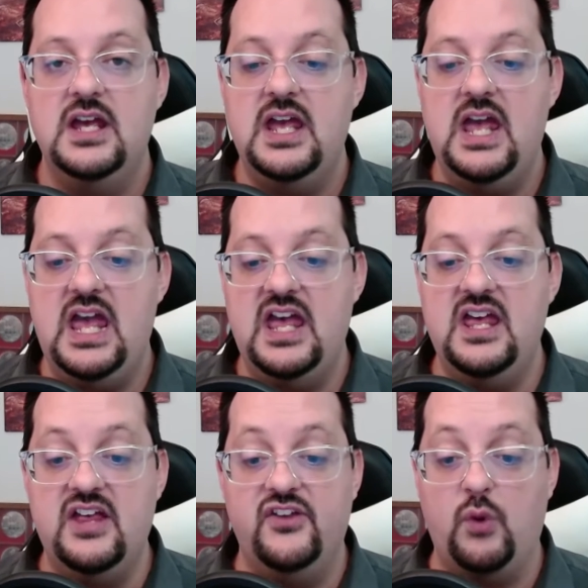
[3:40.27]
it
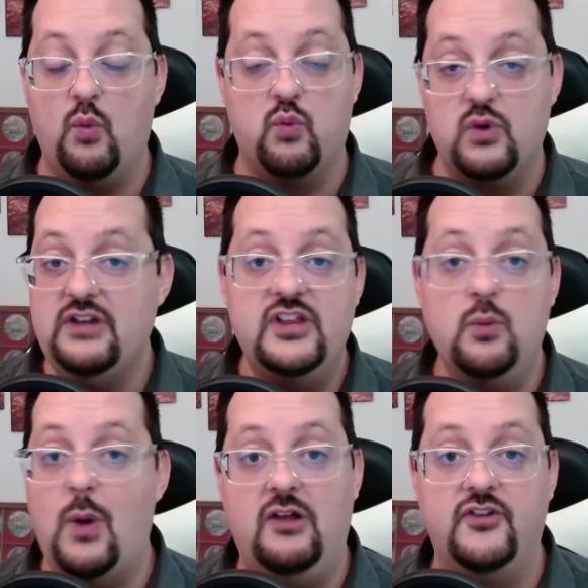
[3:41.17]
is really
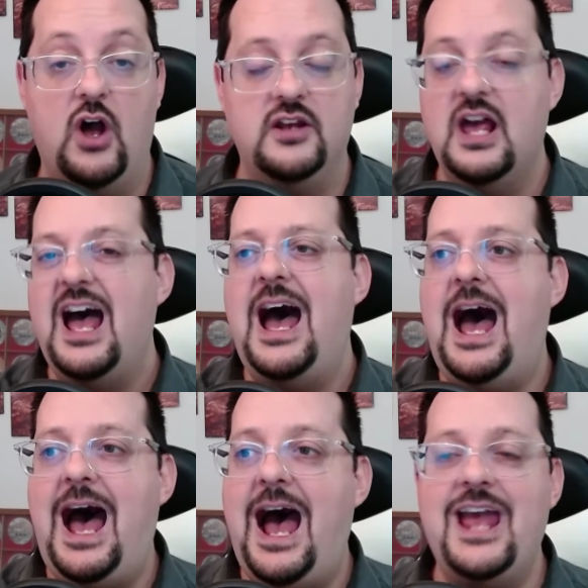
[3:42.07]
well done.
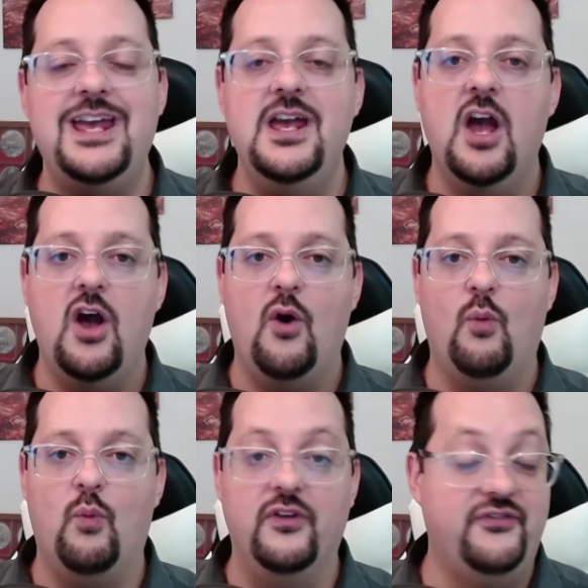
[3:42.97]
I
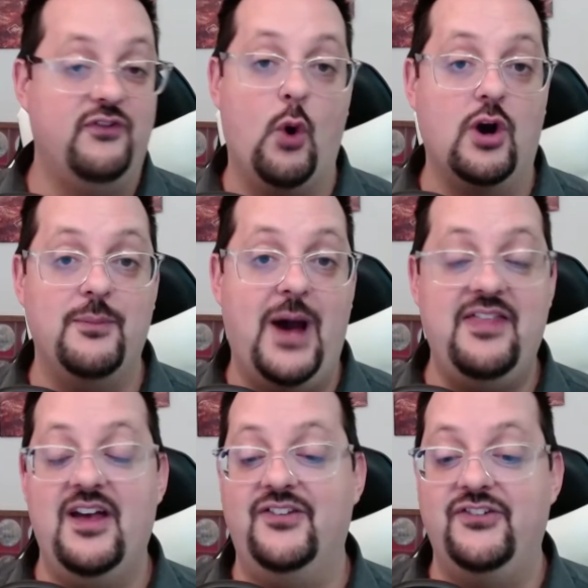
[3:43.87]
was floored by
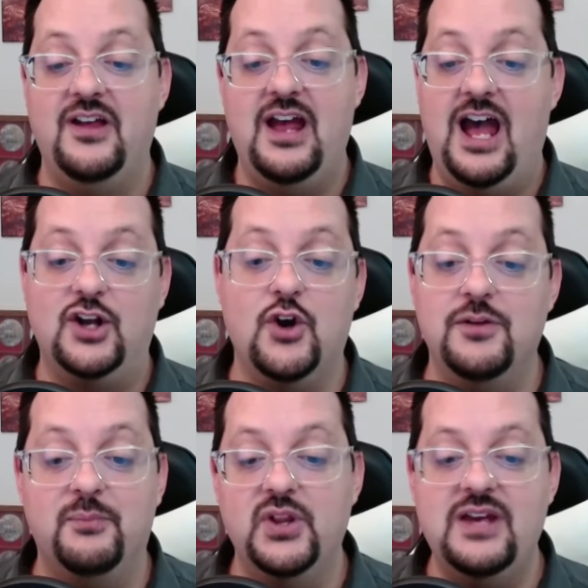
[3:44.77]
this. I
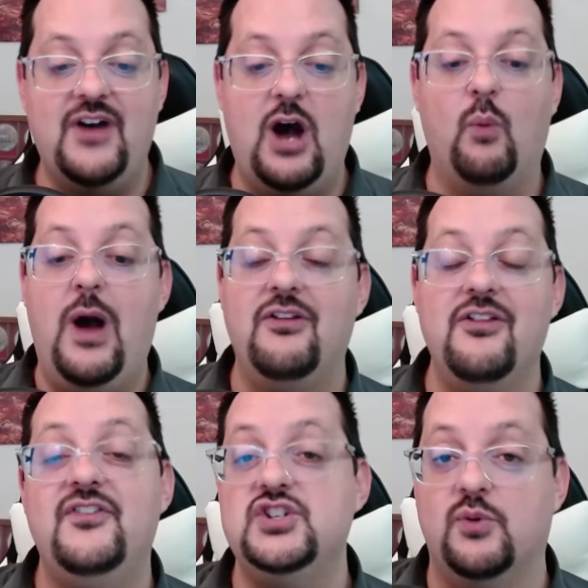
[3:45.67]
couldn't believe how well the
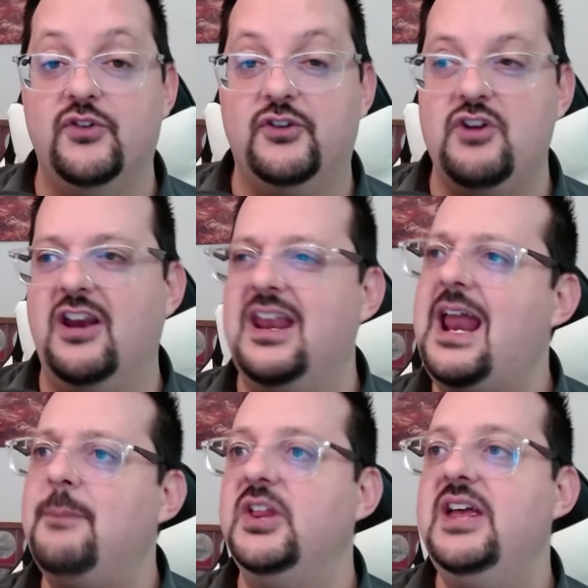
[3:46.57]
visuals are done. And
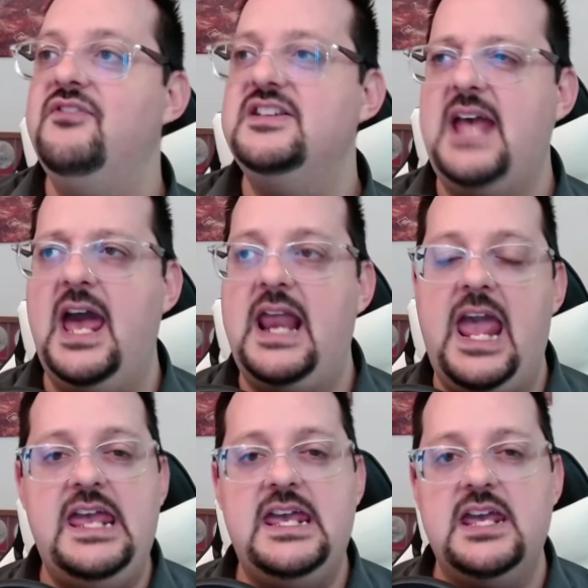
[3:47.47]
I believe this had
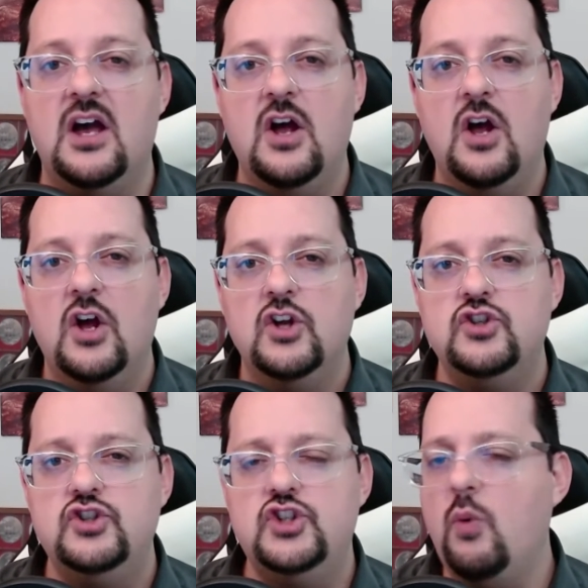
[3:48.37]
a
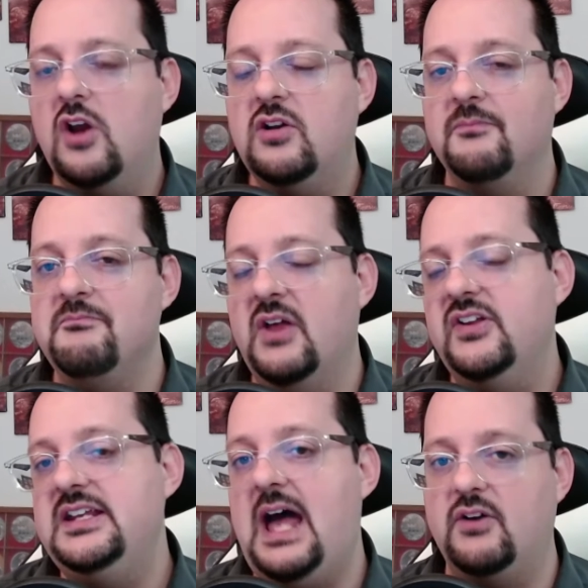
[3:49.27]
$200
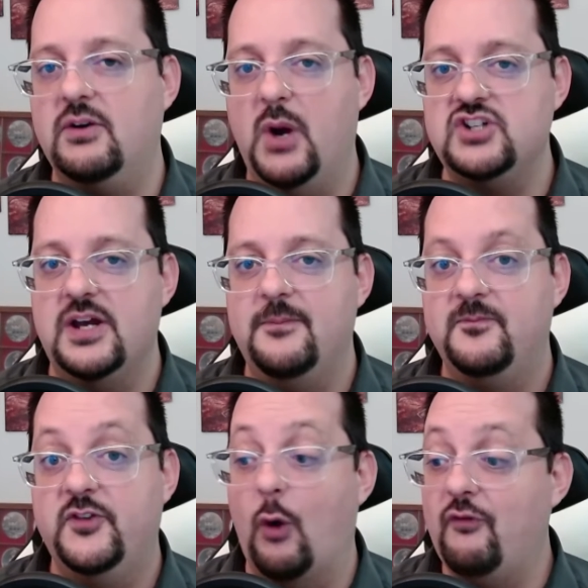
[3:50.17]
million budget.
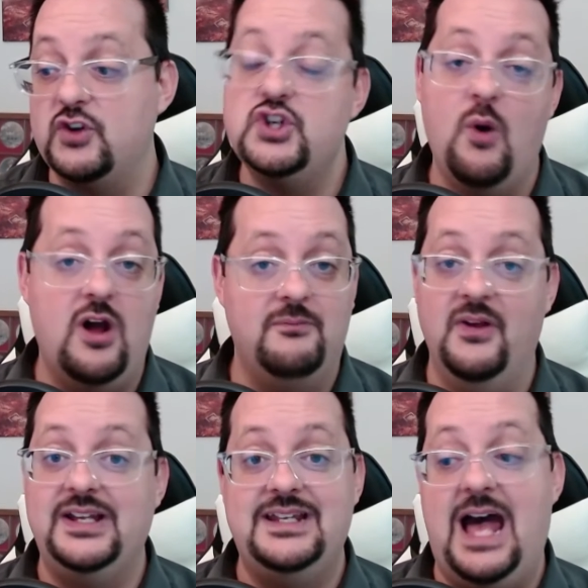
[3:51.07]
So for $200
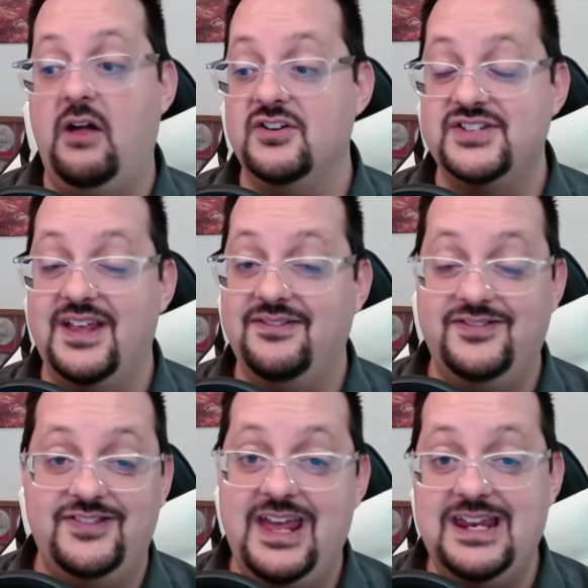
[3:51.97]
million,
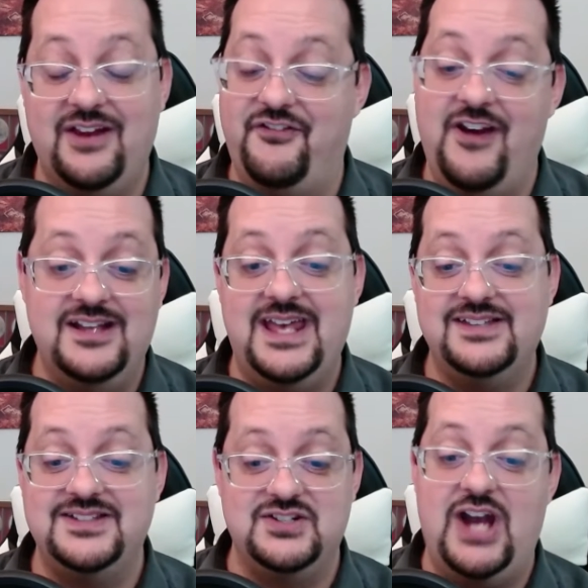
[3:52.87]
they did a
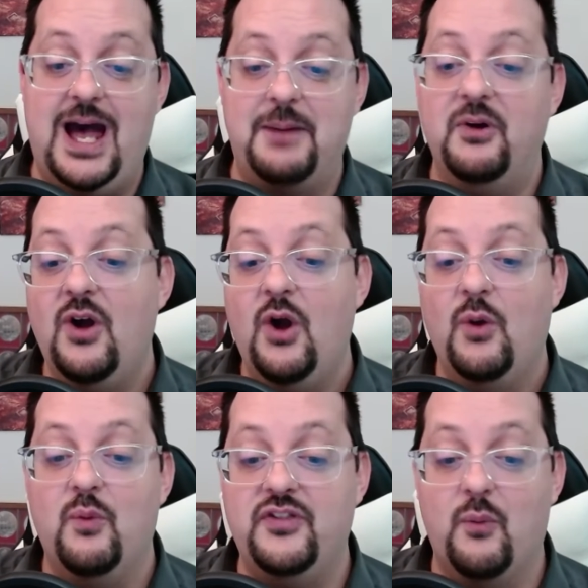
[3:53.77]
fantastic job
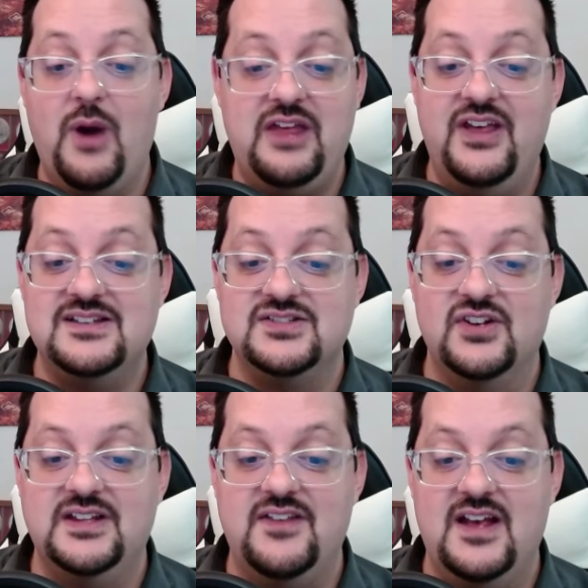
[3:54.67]
with the way things
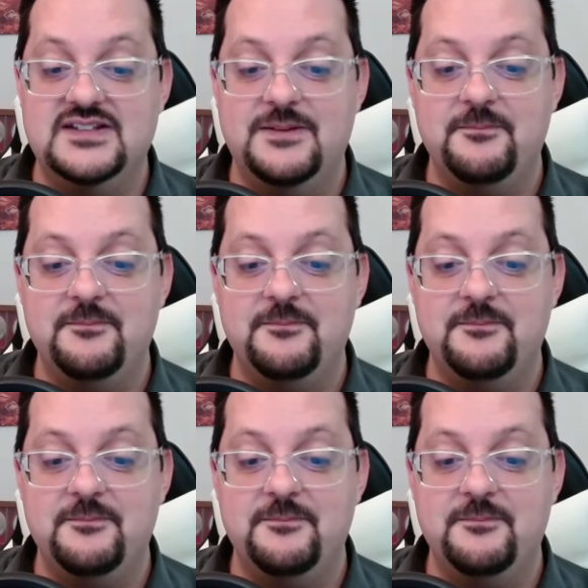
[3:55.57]
looked in this.